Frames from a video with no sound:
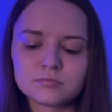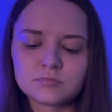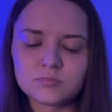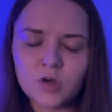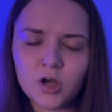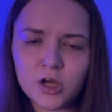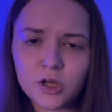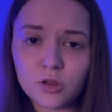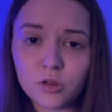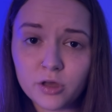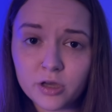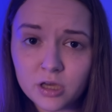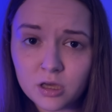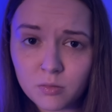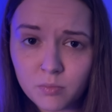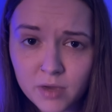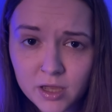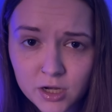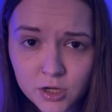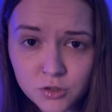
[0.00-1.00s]
Are you looking at
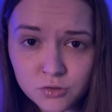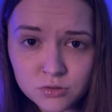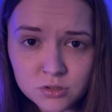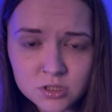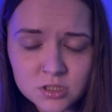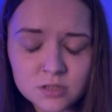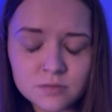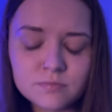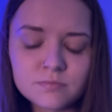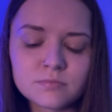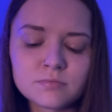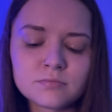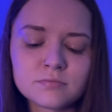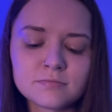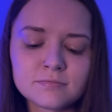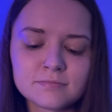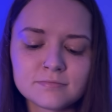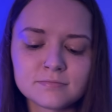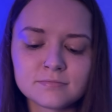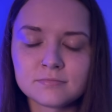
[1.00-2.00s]
my nose?
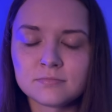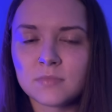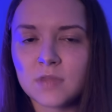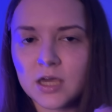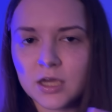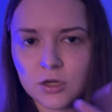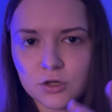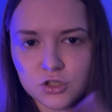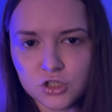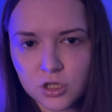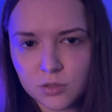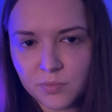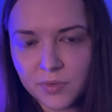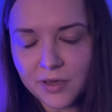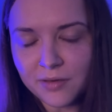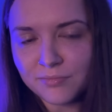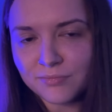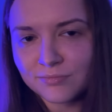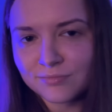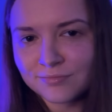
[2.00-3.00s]
Like you should be.
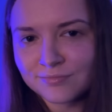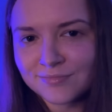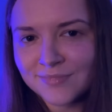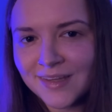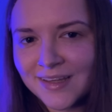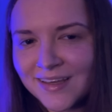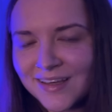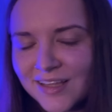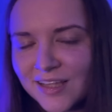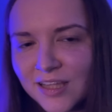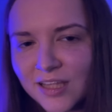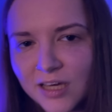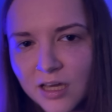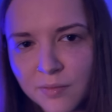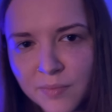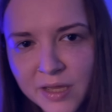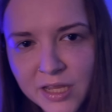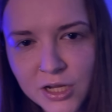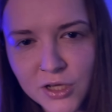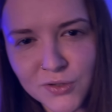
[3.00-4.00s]
Look at
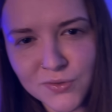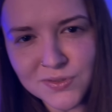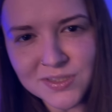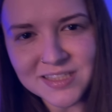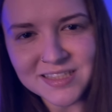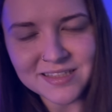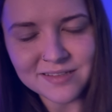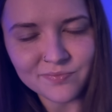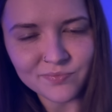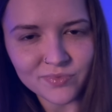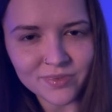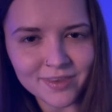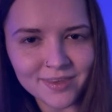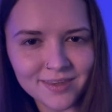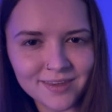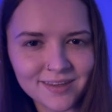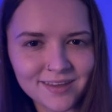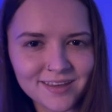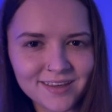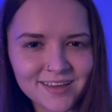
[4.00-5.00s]
my nose.
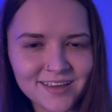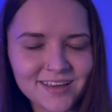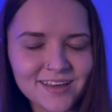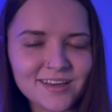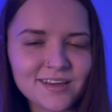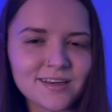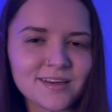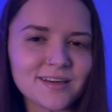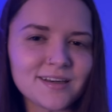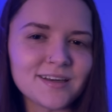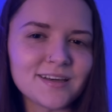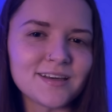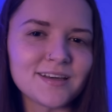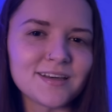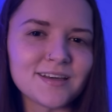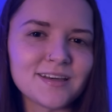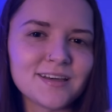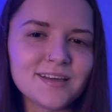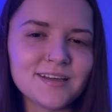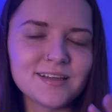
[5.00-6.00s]

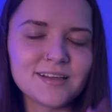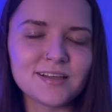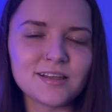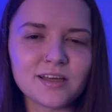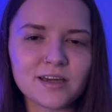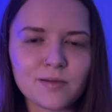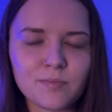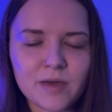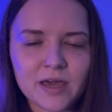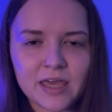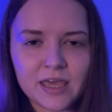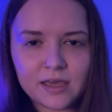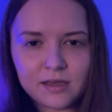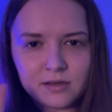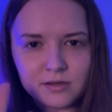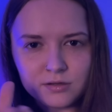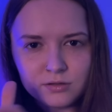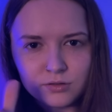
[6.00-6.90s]
Good. Look at my hand.